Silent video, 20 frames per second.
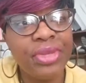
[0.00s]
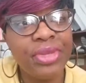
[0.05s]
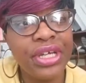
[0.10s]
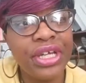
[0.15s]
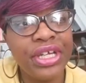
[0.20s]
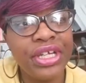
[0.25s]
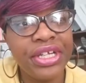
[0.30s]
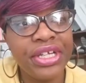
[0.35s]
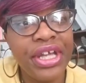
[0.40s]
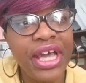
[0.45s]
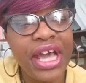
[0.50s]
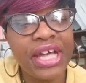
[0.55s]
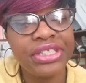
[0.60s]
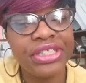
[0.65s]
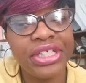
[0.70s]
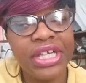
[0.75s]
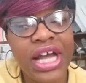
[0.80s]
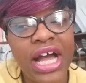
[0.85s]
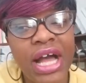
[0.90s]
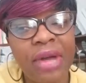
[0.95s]
in and add
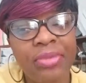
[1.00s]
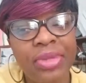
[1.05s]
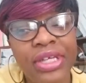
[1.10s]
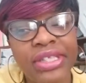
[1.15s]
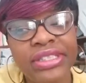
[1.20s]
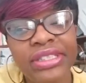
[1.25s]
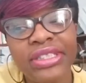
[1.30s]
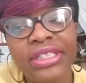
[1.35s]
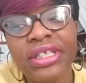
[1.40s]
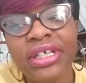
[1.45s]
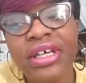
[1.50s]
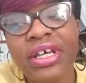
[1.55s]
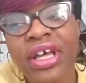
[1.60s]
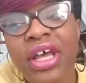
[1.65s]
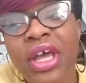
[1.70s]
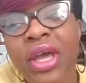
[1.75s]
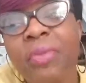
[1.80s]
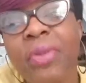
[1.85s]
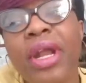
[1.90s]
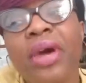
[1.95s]
your comments.
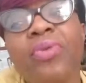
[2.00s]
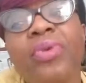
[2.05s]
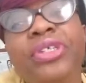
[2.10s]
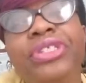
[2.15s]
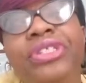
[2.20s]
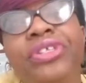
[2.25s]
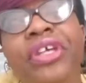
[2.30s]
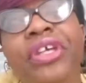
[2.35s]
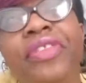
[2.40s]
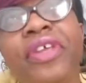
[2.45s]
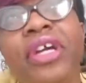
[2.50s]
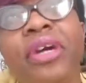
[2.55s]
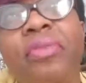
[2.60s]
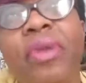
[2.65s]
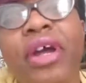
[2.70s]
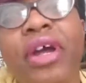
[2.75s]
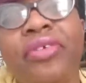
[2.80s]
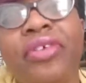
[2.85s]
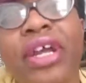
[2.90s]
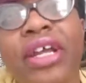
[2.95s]
But I want you to think
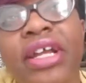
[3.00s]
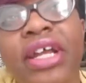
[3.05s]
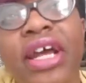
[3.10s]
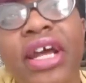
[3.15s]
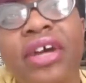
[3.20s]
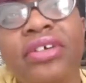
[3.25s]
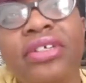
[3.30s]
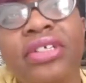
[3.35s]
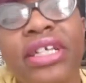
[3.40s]
about it right now